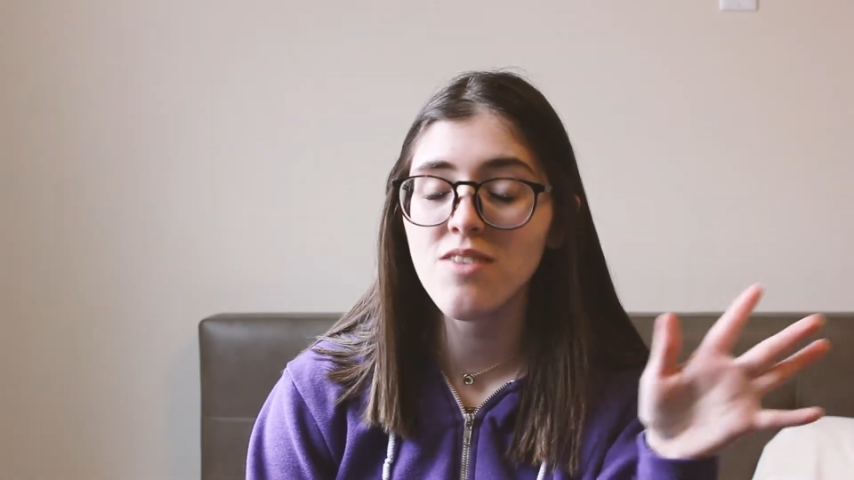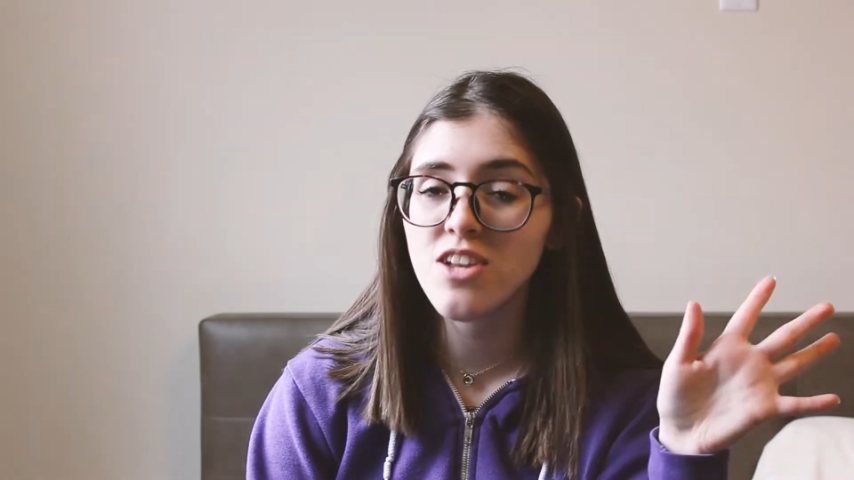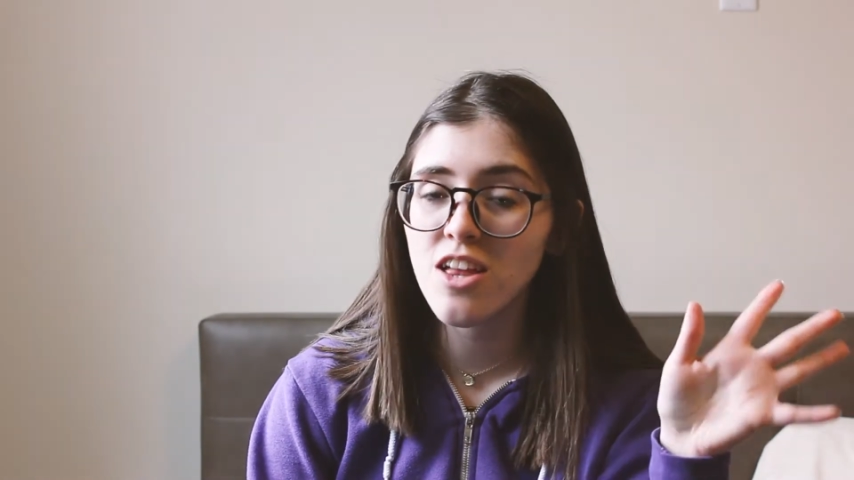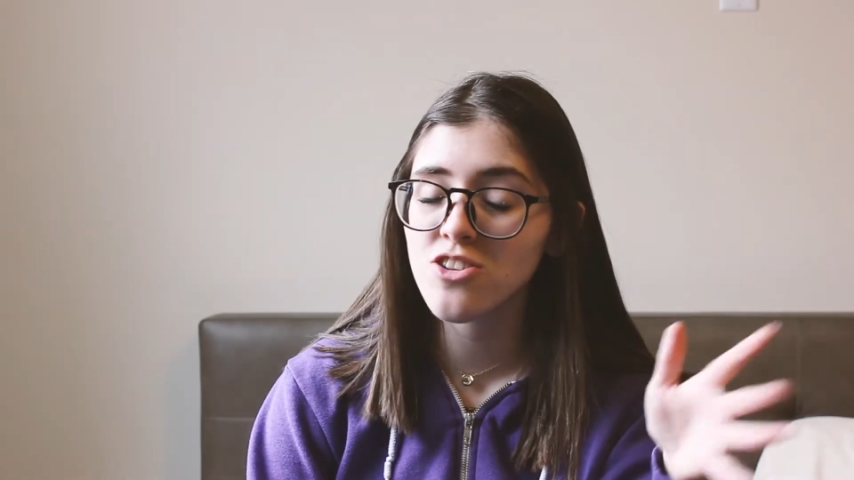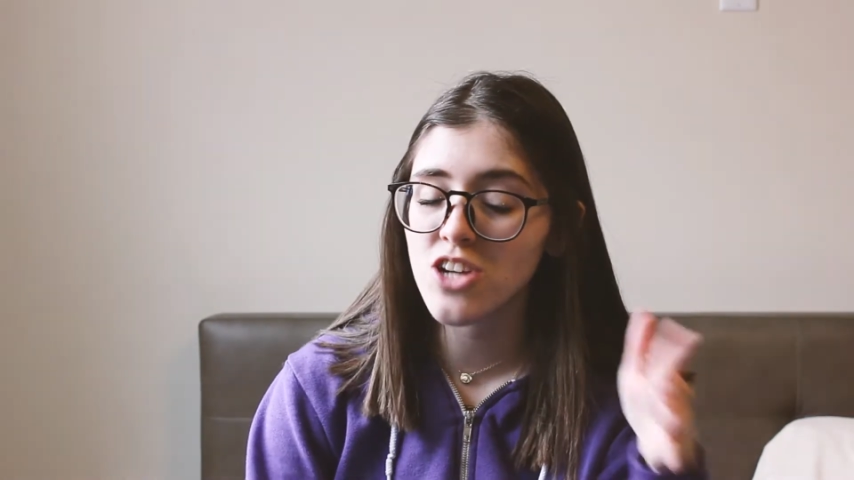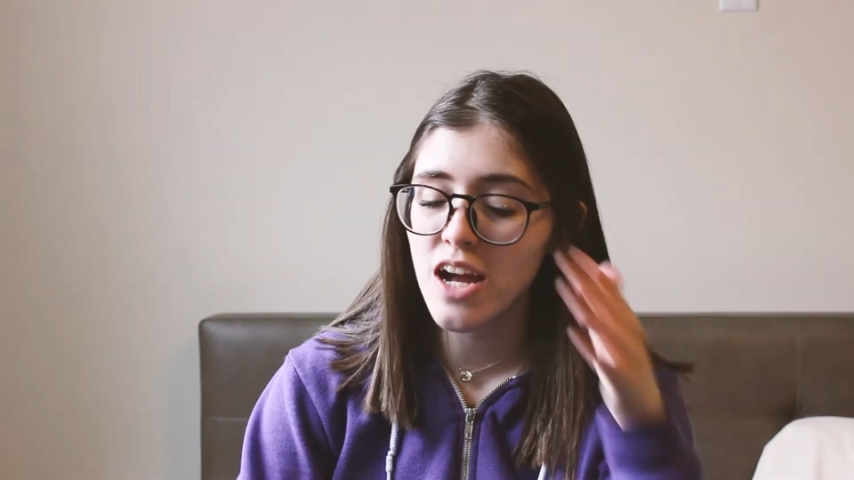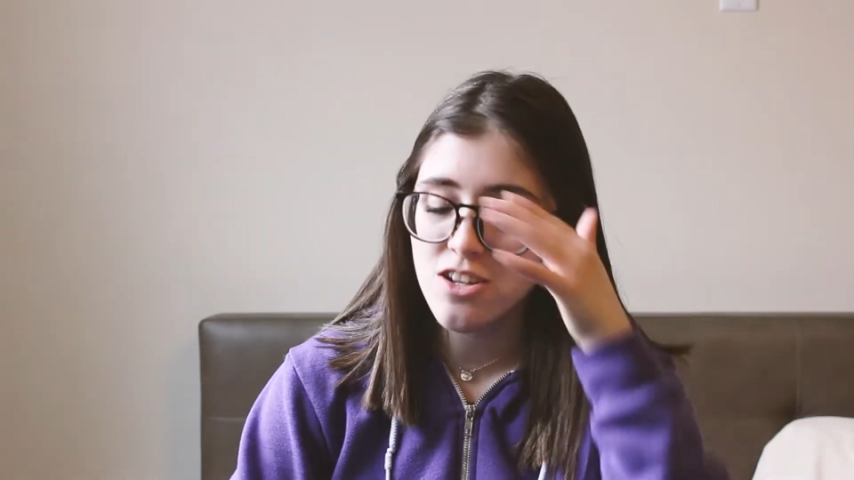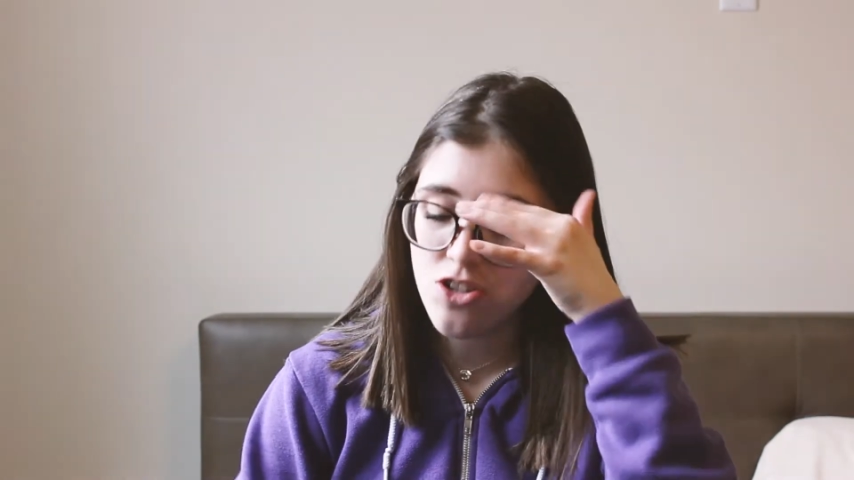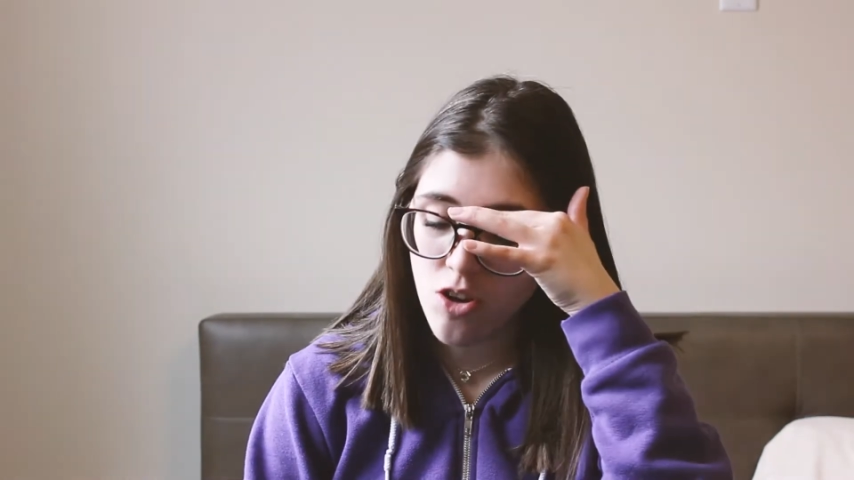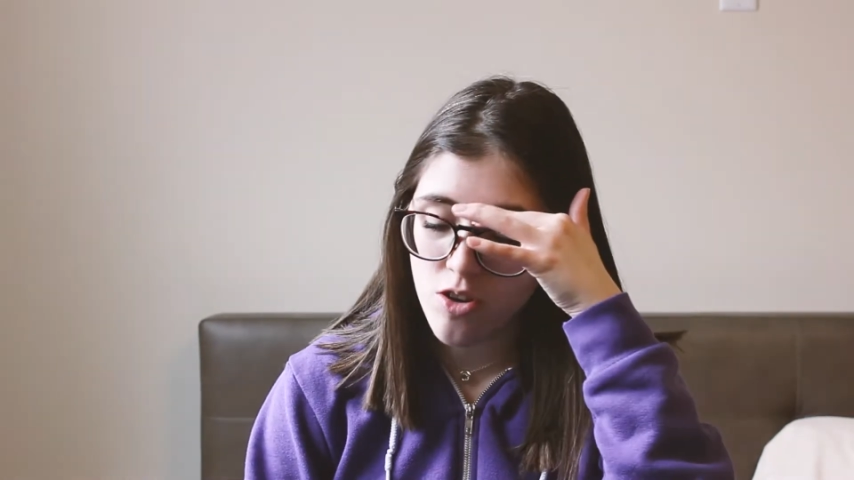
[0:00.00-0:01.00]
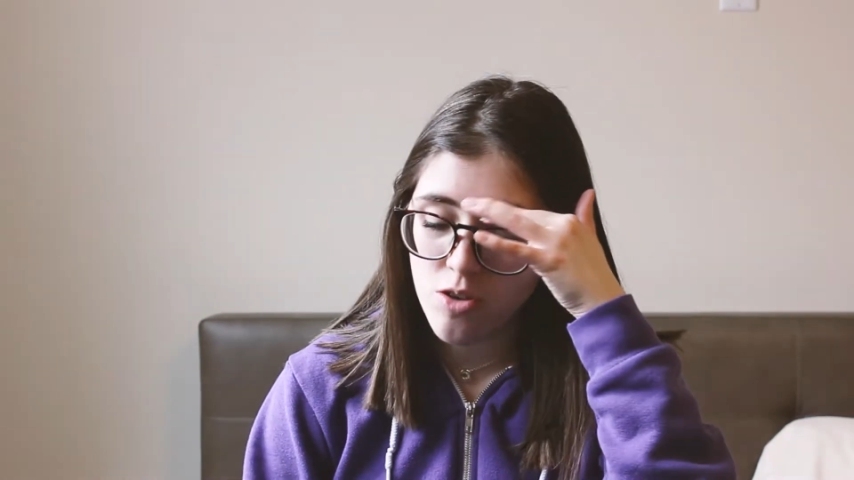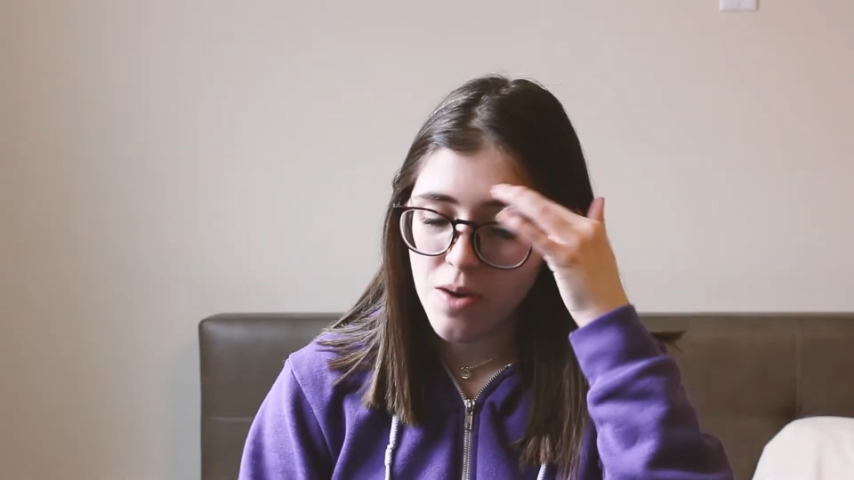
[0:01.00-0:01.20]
I have another jacket to show you,